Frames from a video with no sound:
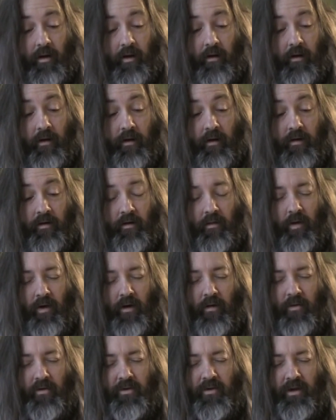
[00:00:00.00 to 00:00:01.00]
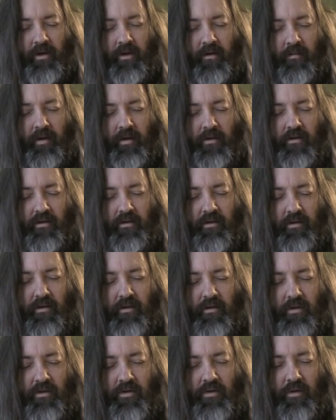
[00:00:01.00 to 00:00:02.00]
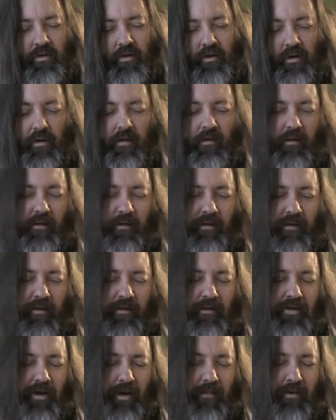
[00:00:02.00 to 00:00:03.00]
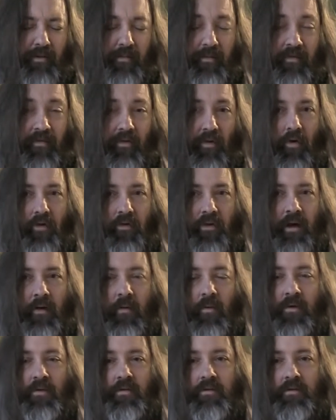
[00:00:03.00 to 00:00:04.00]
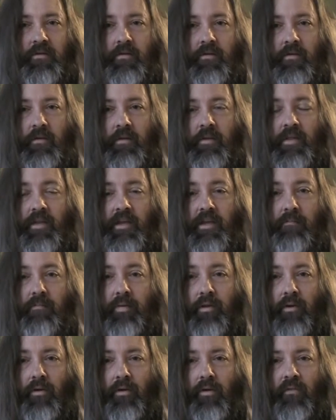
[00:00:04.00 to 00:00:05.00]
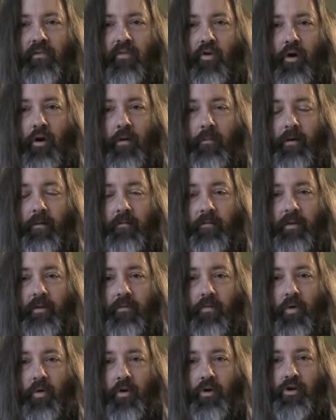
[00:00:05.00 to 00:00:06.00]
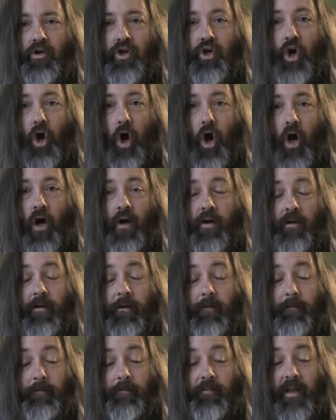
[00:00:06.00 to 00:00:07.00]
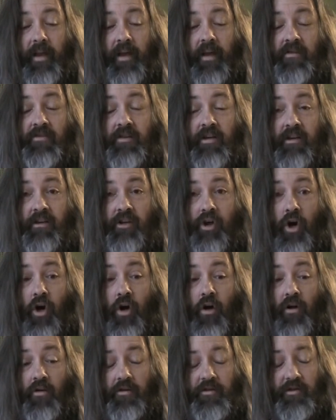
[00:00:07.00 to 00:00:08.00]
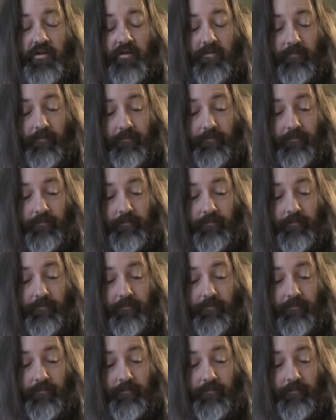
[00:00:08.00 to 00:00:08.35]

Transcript: I know what I was going to mention just shortly the chapter before, and that was the plural form of the word God, as in gods.